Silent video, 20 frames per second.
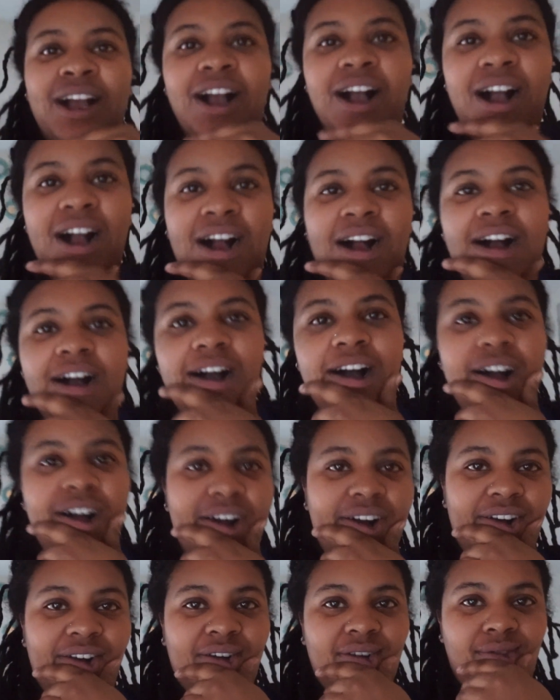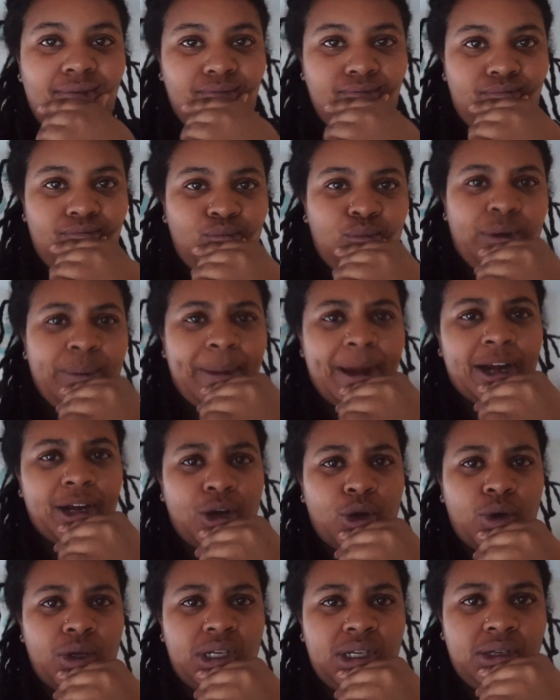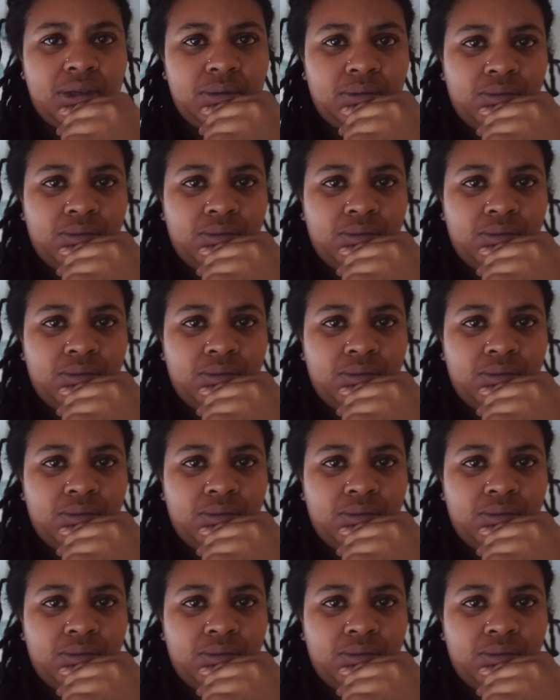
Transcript: Um, we about to go eat.